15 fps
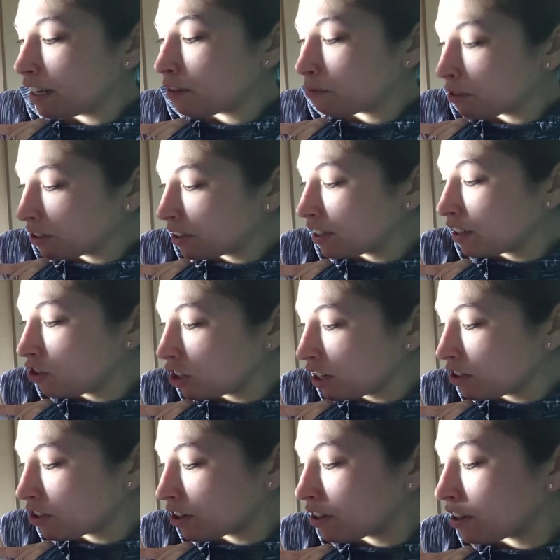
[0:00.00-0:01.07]
and Wilson and
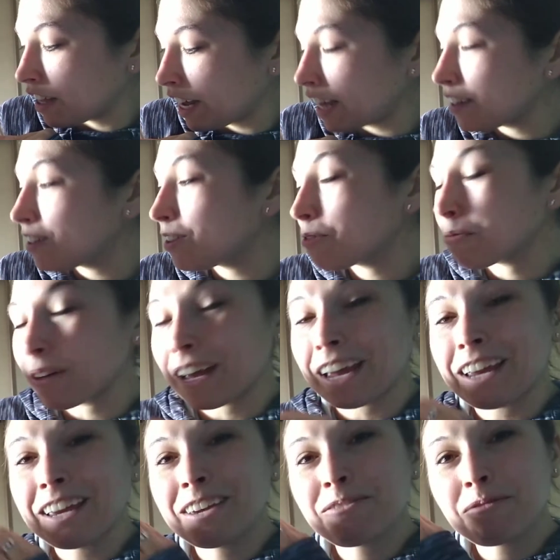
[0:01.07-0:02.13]
Chester. That's the
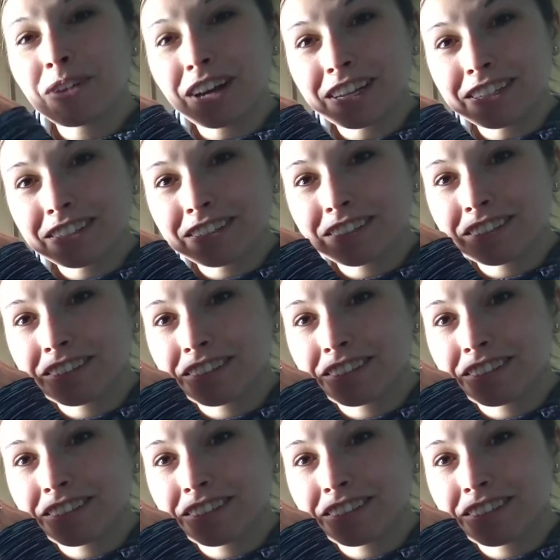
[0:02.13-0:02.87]
way it was.